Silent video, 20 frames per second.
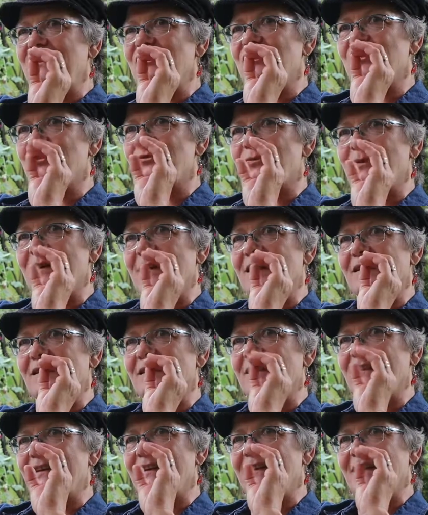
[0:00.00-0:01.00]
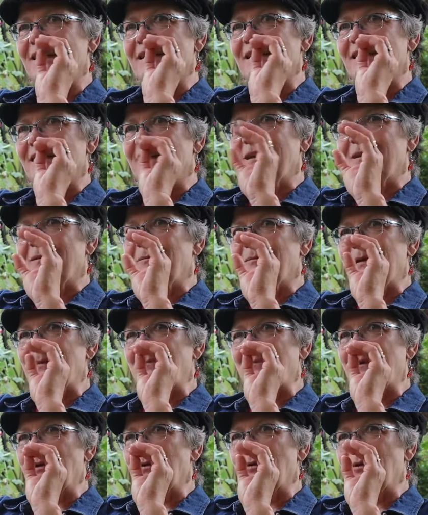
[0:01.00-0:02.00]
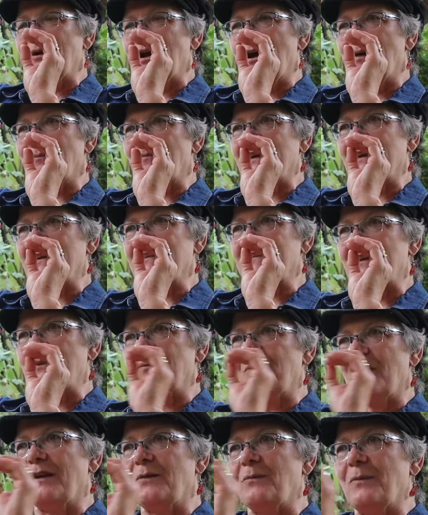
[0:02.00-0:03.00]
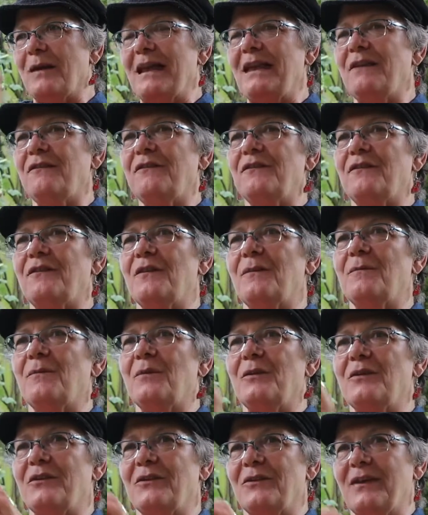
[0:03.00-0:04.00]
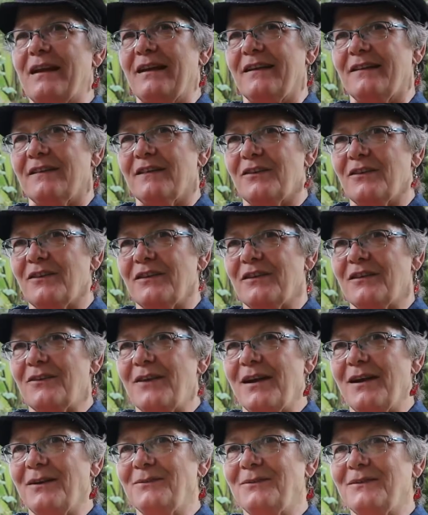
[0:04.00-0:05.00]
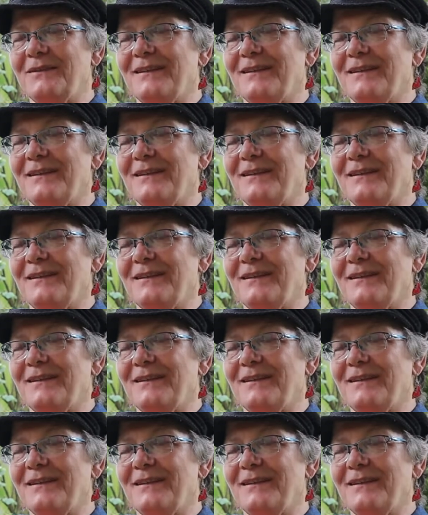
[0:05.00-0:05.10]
shrill peeping going on because they run away from where their eggs are on the ground.